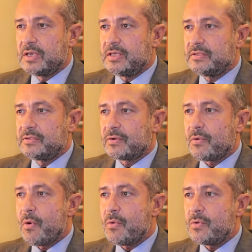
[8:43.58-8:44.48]
in the
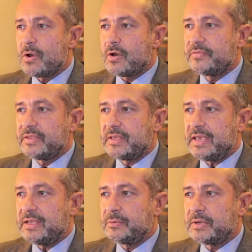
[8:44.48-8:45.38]
role of the
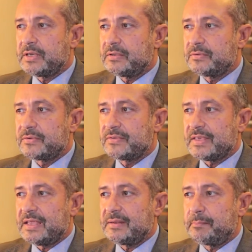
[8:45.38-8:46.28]
educators
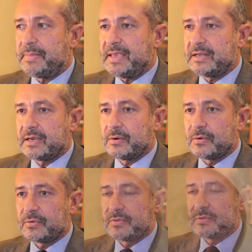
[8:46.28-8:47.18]
and
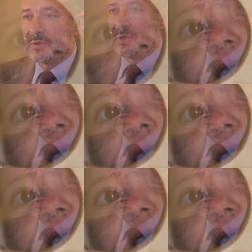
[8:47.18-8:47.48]
pedagogues.